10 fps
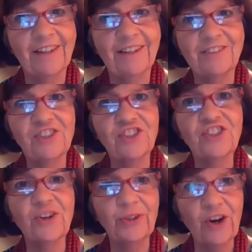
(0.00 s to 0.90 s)
and to
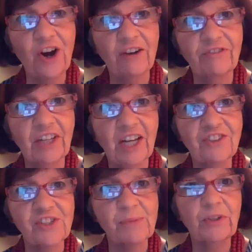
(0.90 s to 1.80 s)
show it off and not
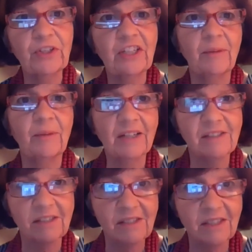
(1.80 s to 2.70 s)
just put it in a
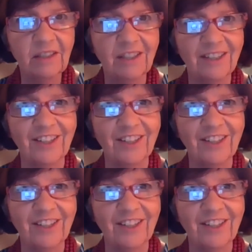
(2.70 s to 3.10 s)
box and stick it in a